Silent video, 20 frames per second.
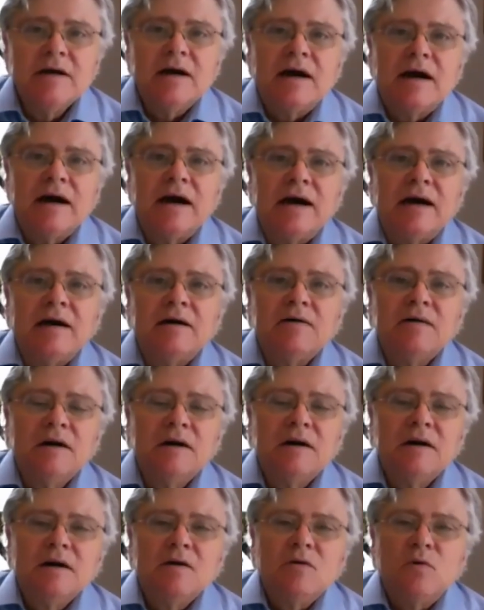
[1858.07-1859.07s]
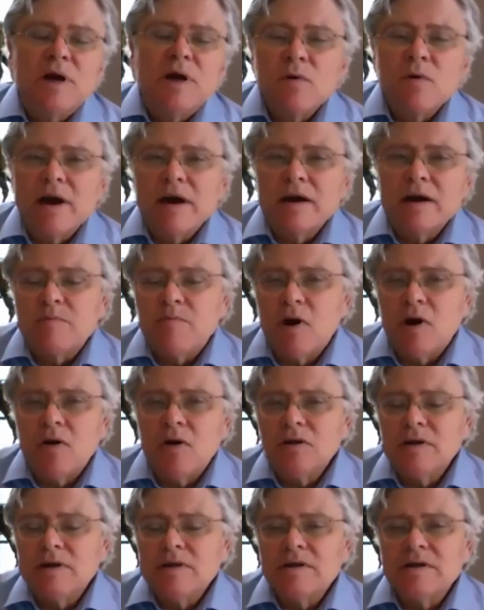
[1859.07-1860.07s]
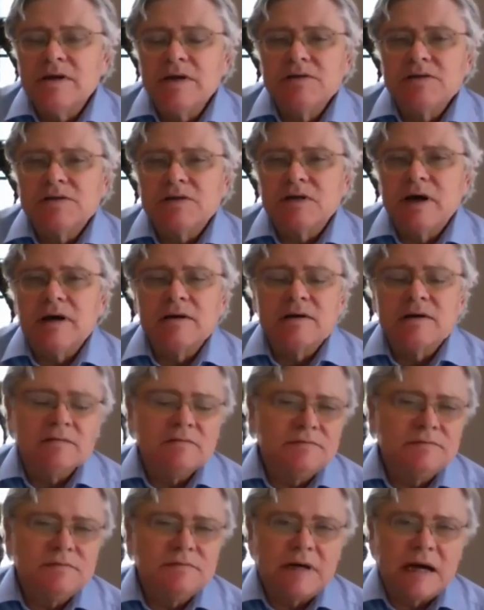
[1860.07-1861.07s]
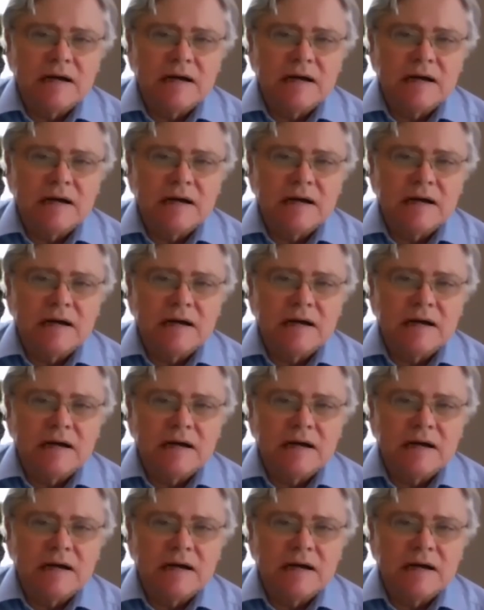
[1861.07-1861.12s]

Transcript: Uh, we ran a poll in the newsletter, I don't